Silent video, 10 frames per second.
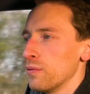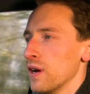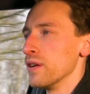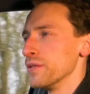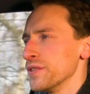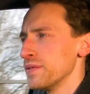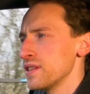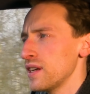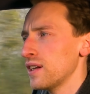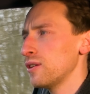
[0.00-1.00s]
road.
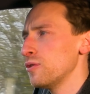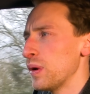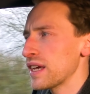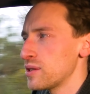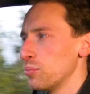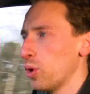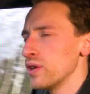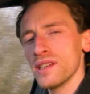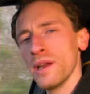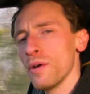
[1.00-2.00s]
Does it claw back some
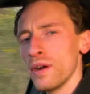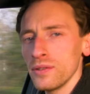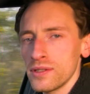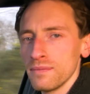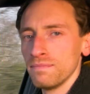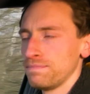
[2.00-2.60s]
points anywhere else?